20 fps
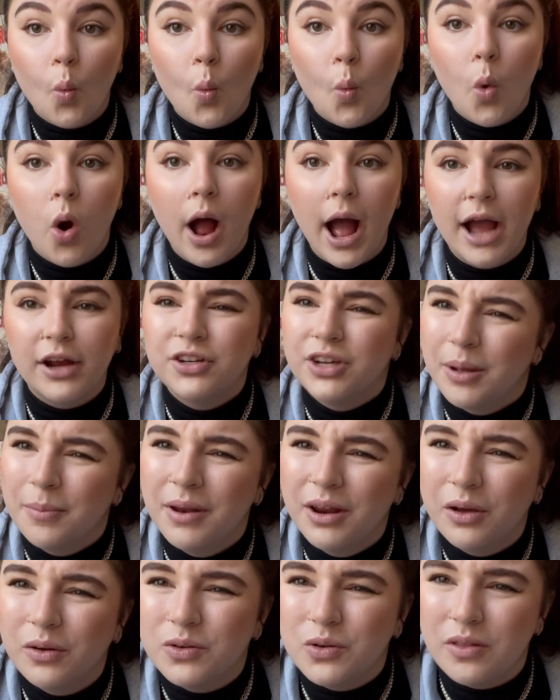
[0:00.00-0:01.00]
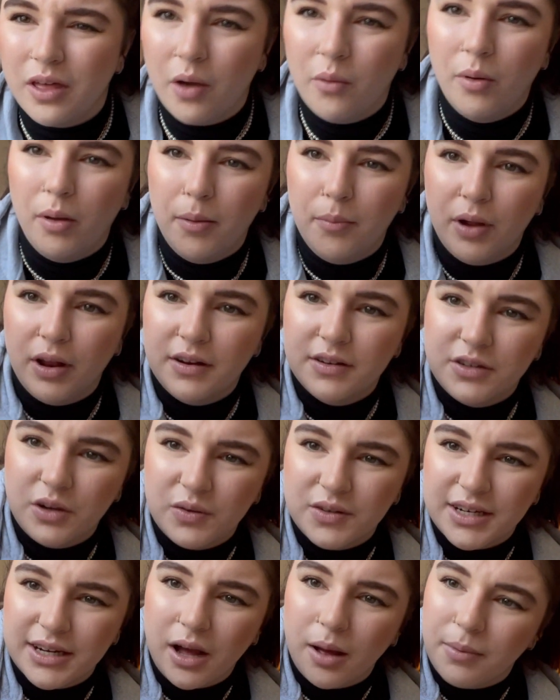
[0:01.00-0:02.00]
Actually, I'm gonna go do that while my bread is
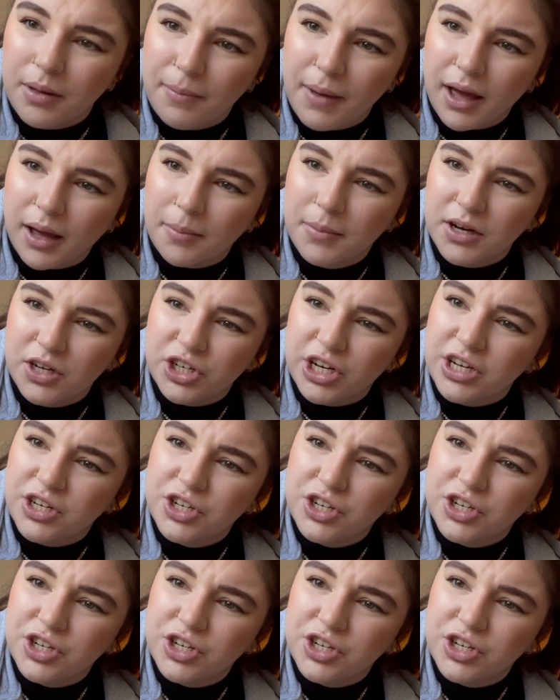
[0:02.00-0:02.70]
toasting. I'll be back. I'm gonna change.